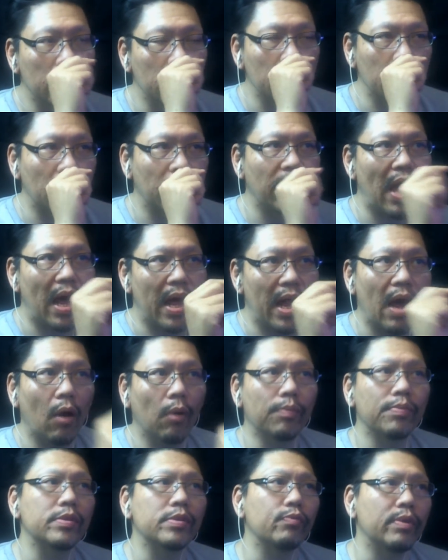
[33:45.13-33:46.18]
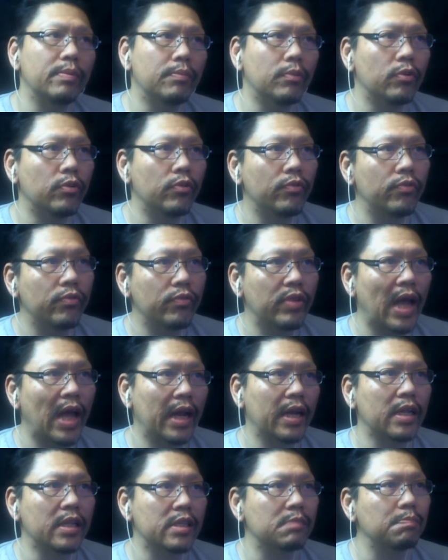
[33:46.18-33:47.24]
that helps remove
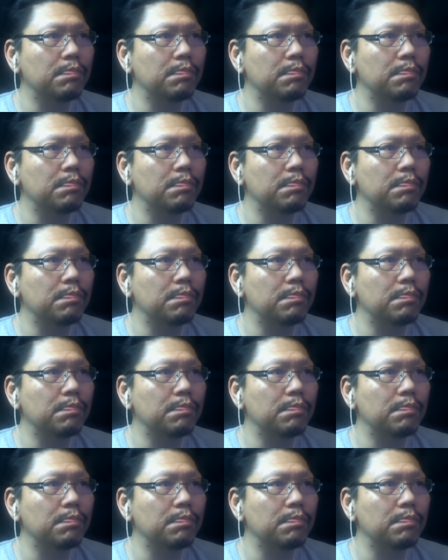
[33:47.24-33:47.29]
tannins.